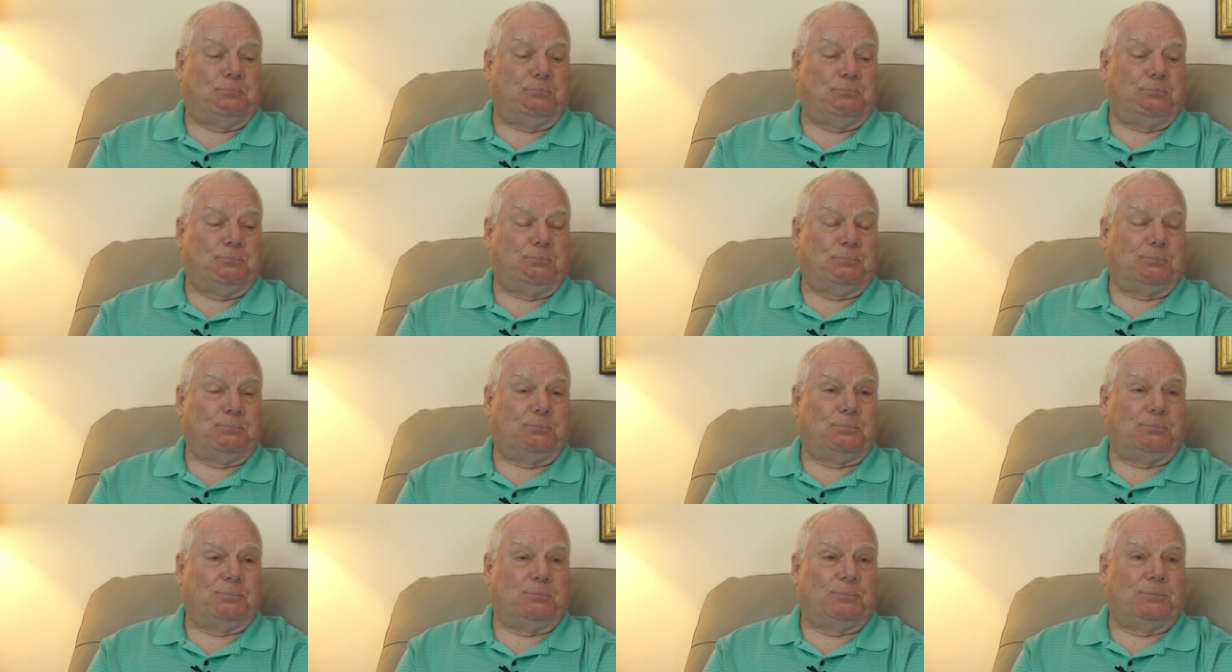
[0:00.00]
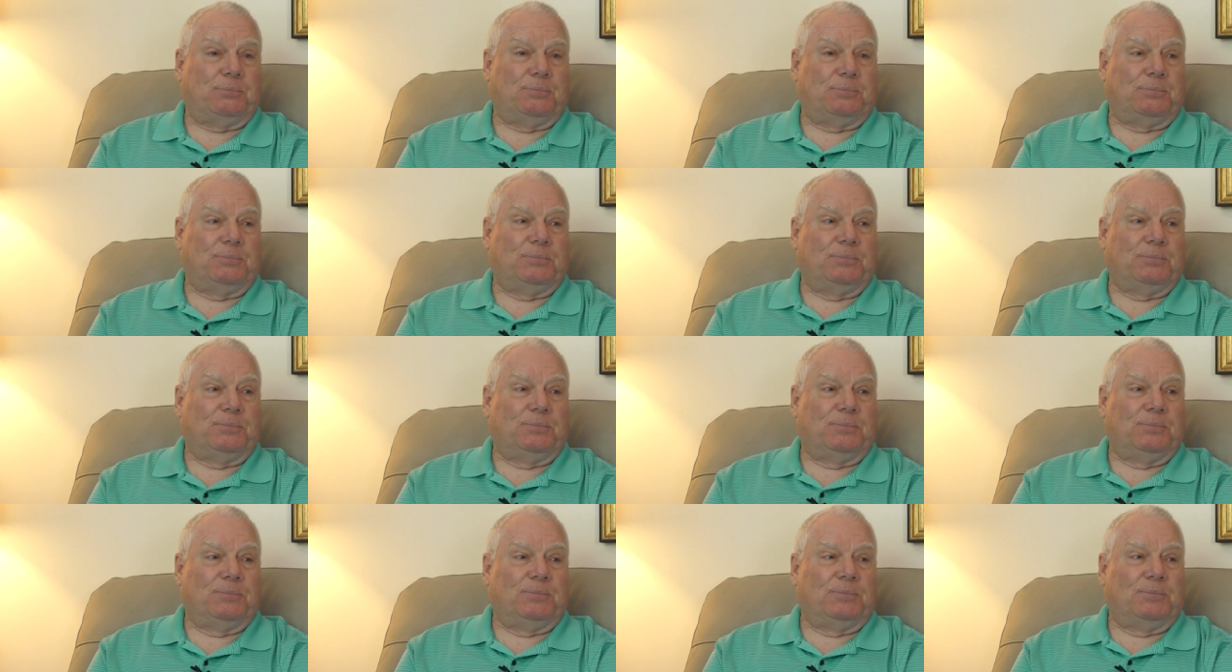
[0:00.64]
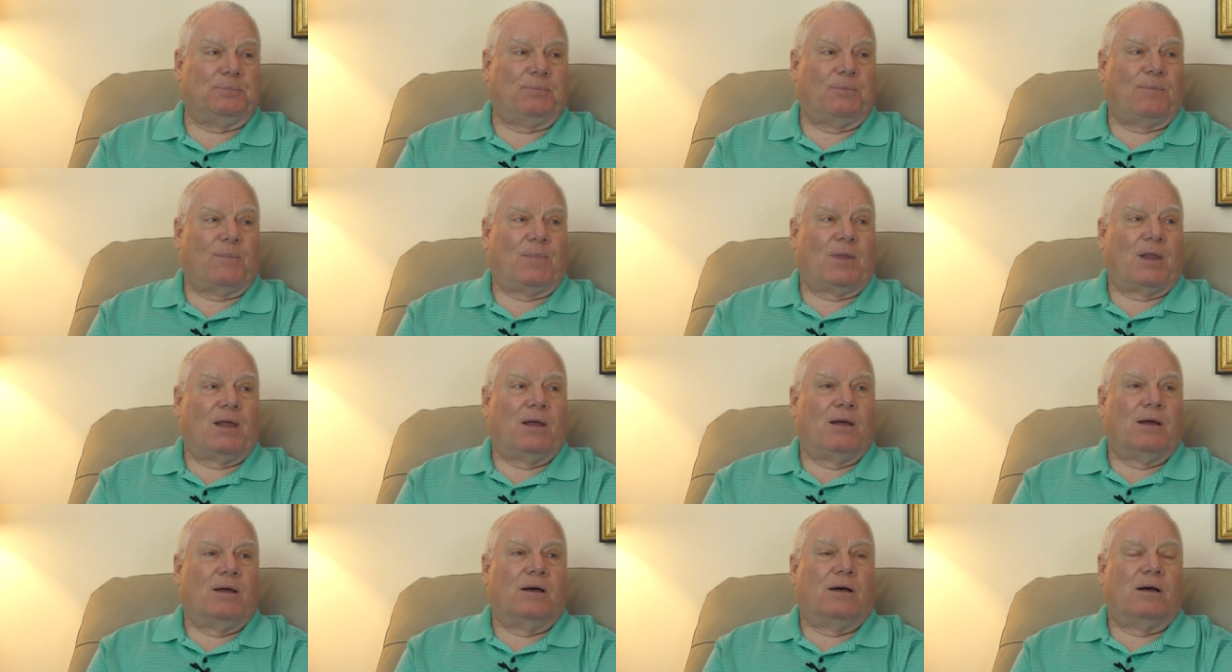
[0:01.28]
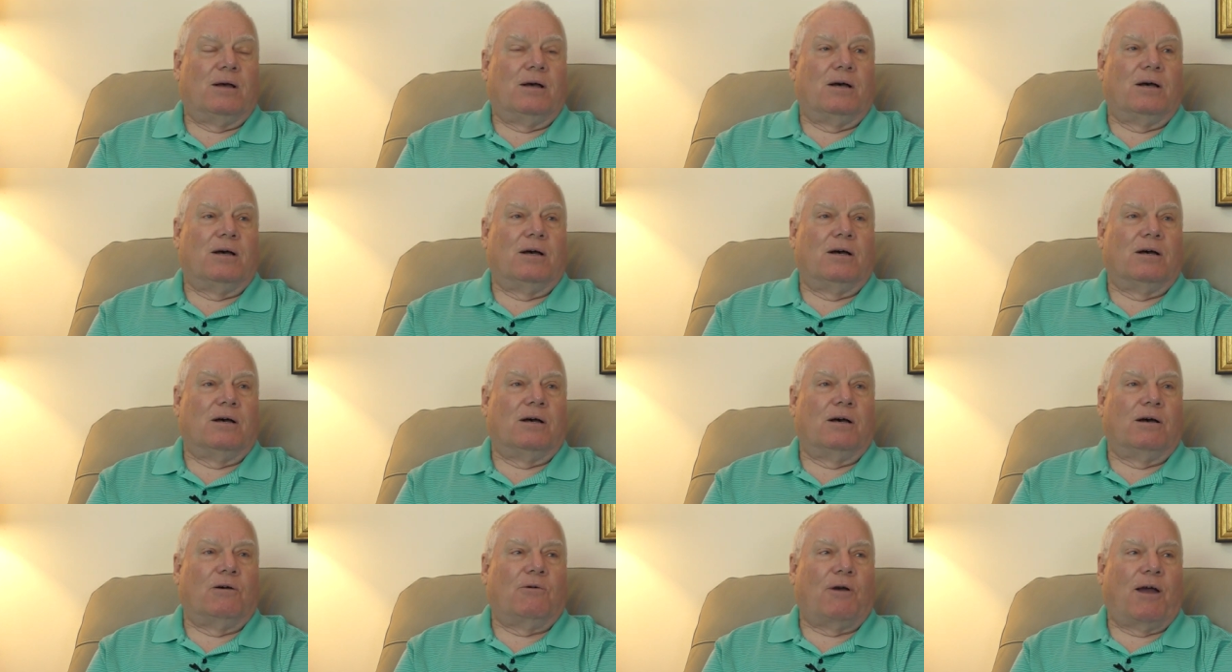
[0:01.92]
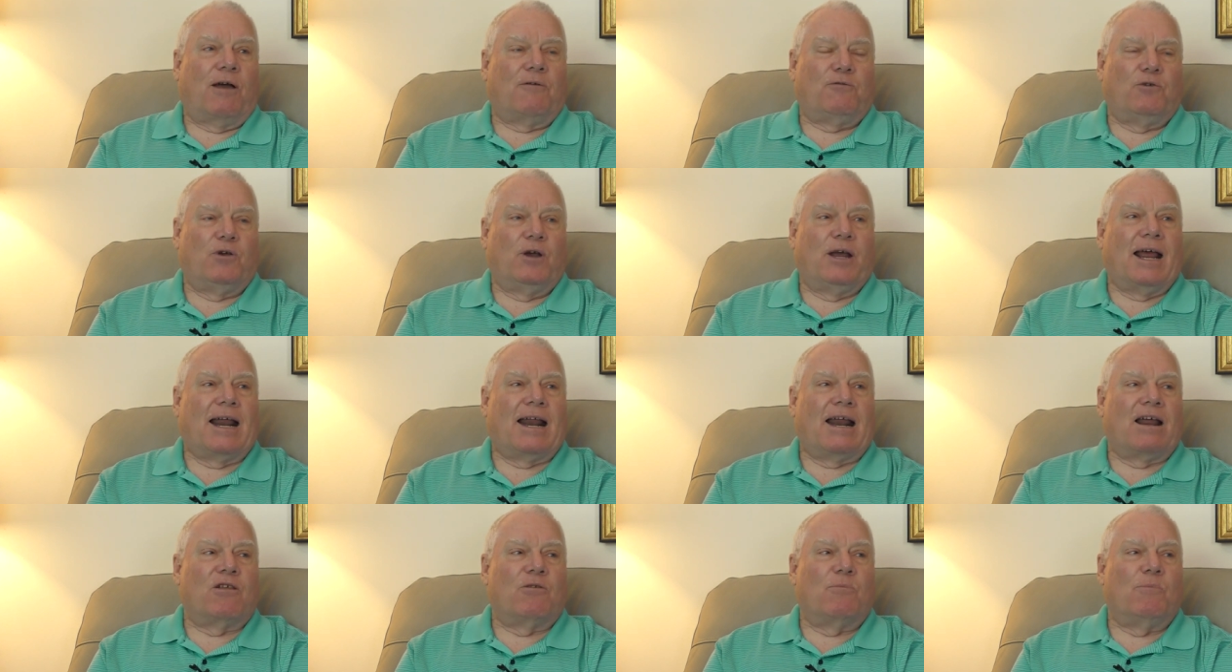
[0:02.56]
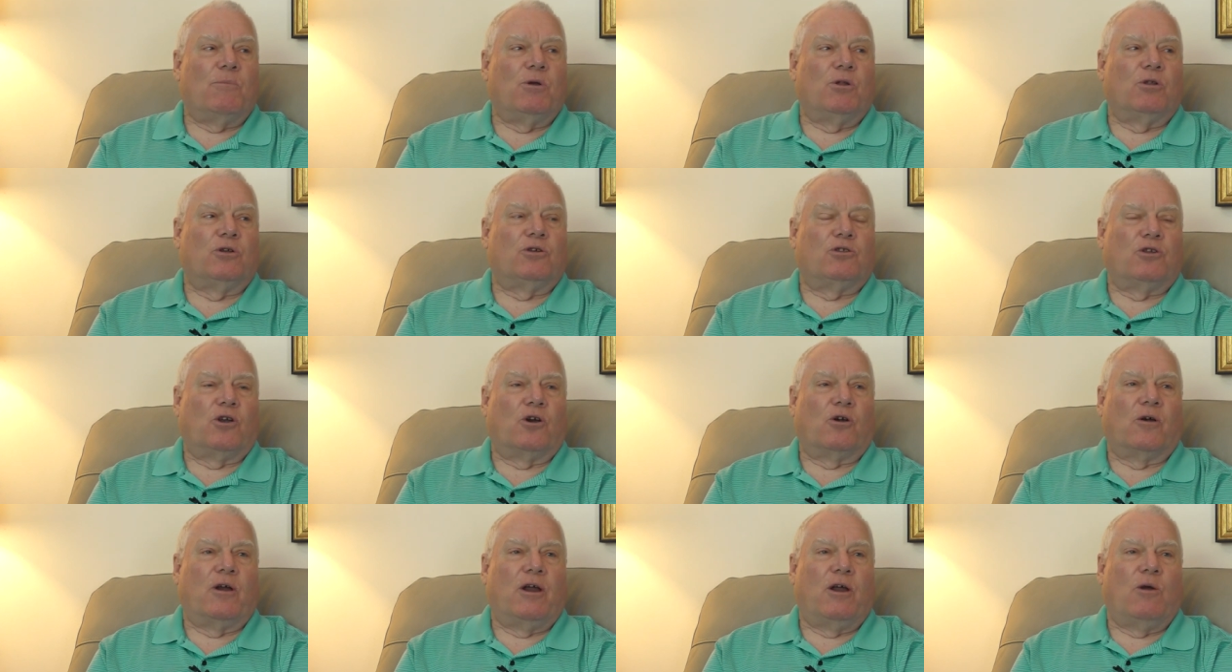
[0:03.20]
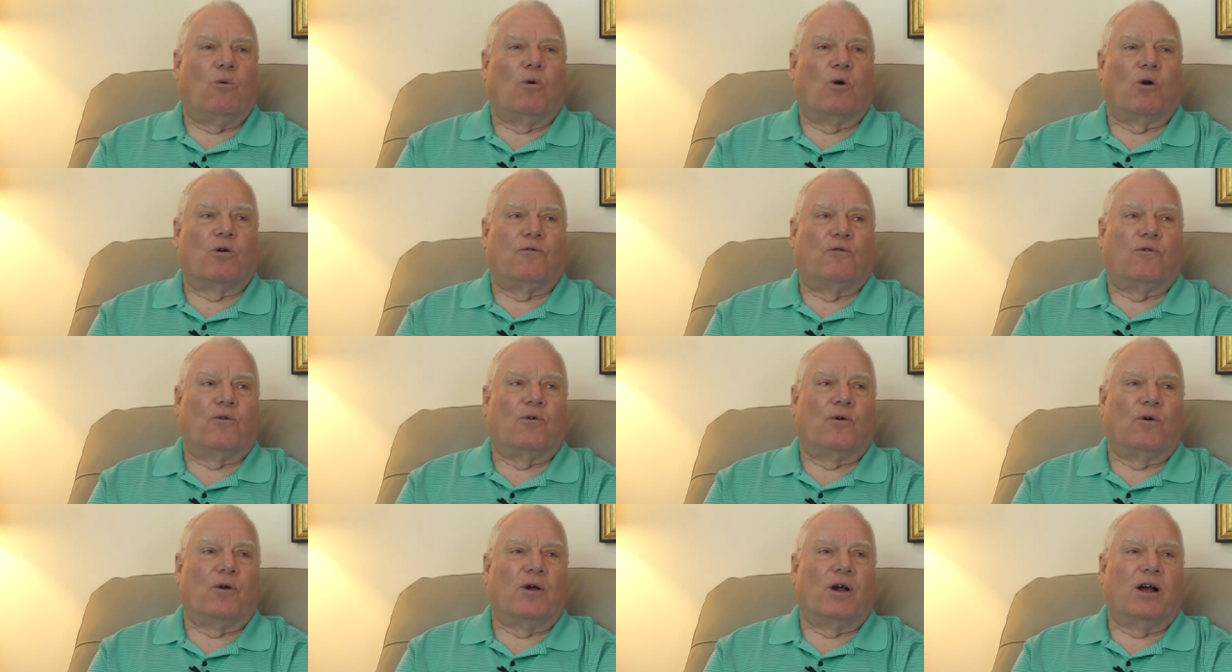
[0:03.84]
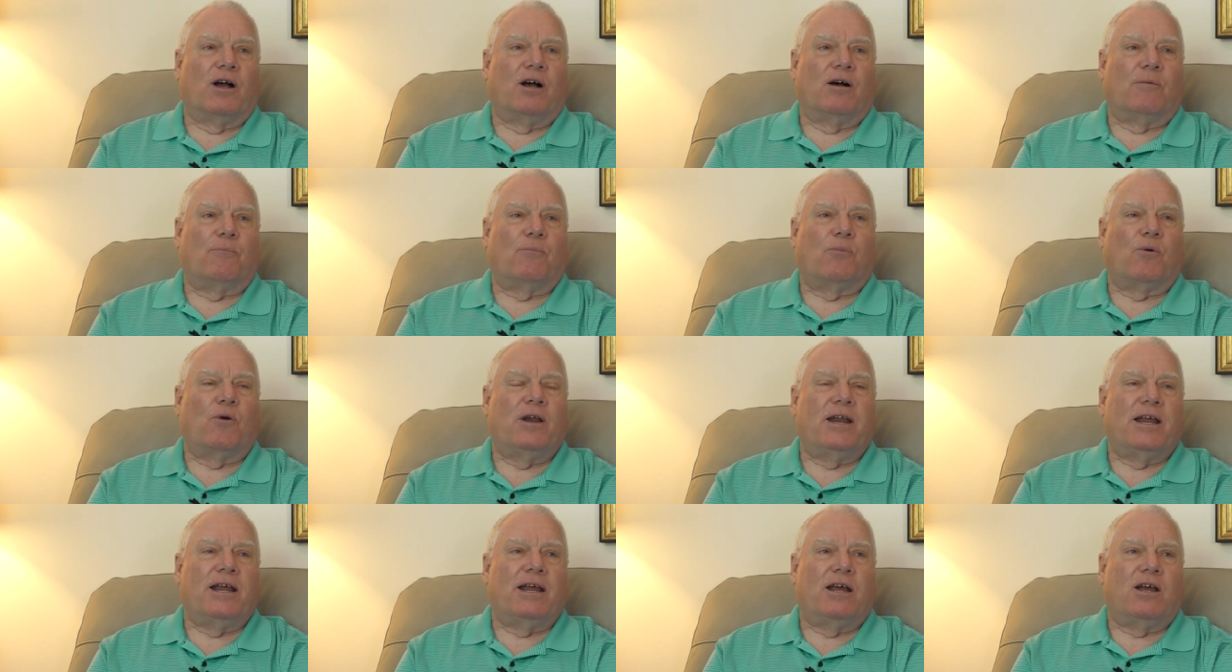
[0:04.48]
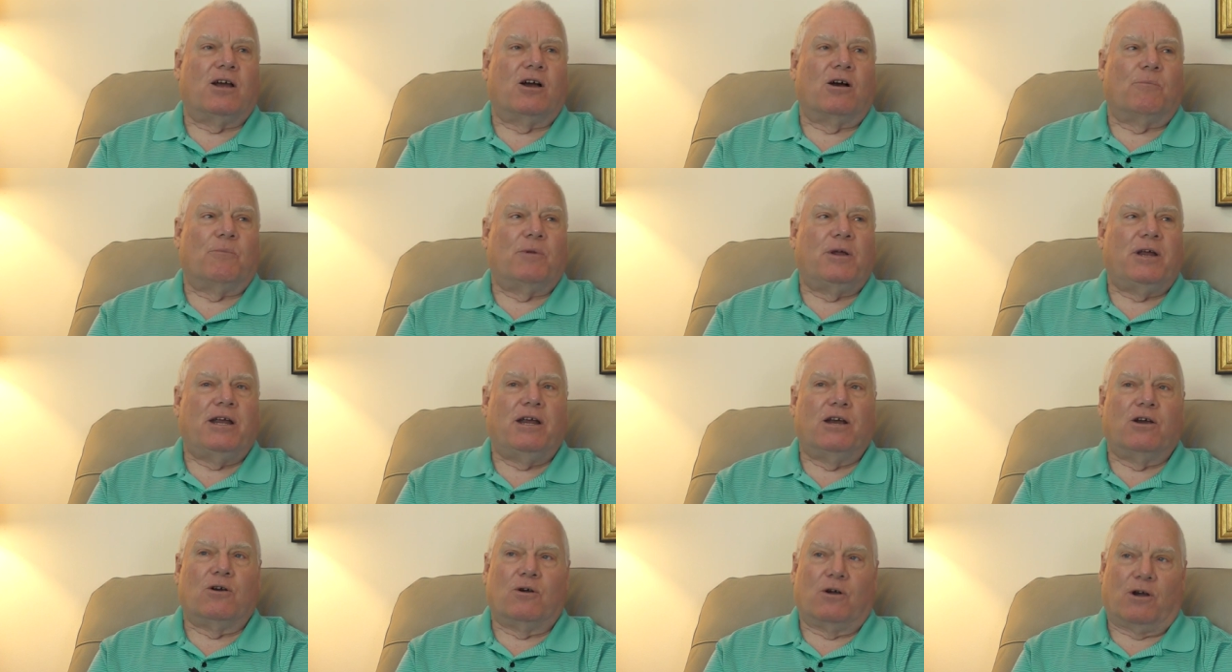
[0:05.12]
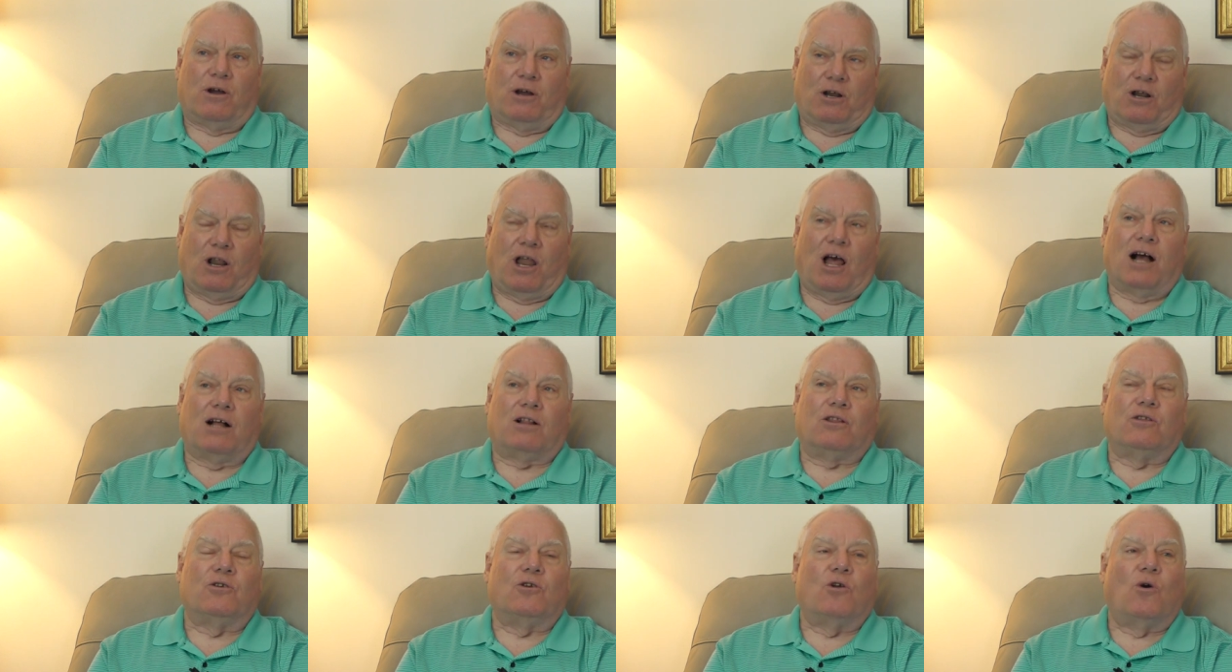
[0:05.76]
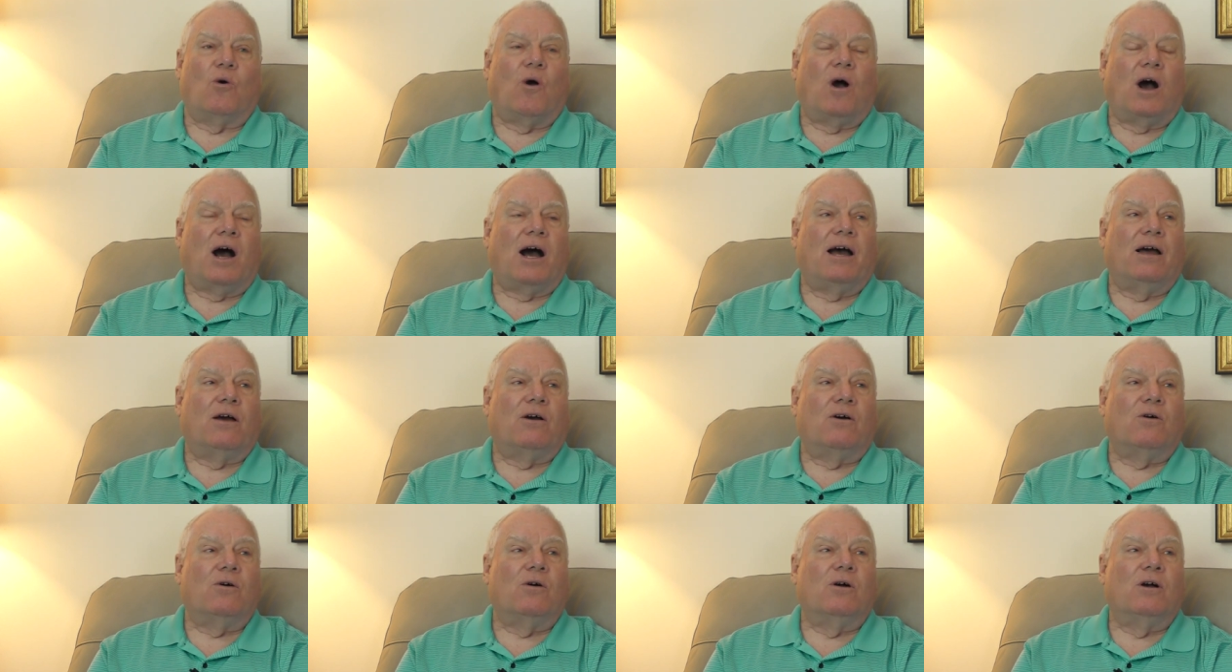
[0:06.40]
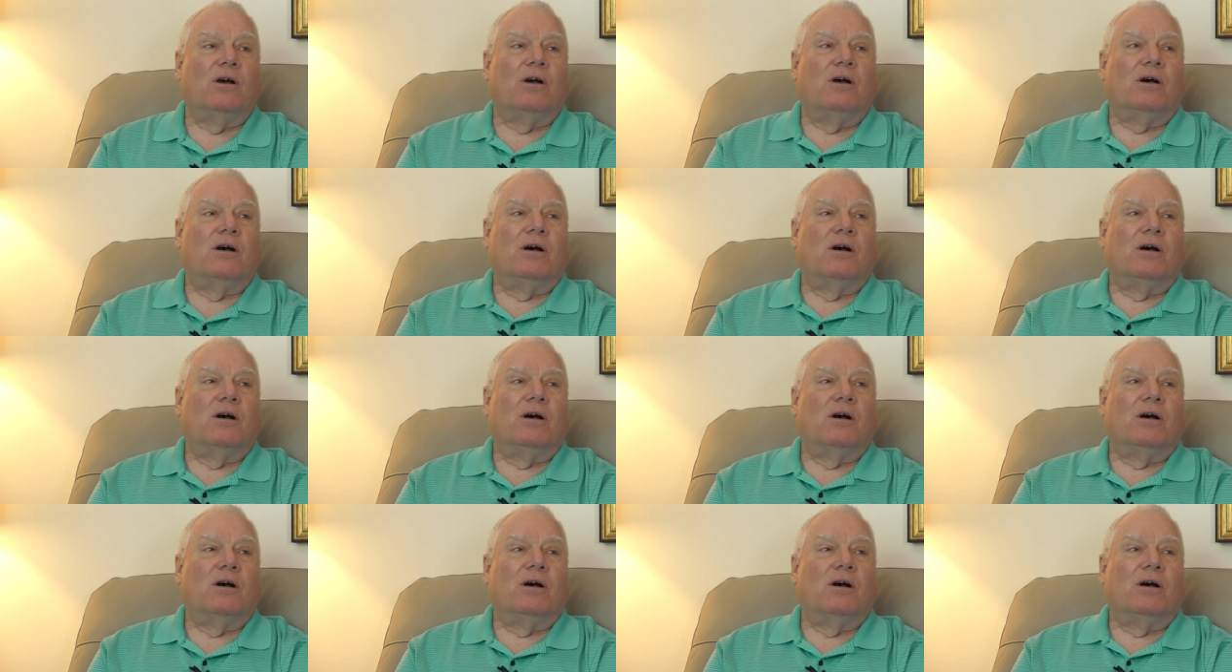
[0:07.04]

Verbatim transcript: what was your dad's occupation? Uh, after he got out of the military, he worked for a printing company here in Lockland, Ohio,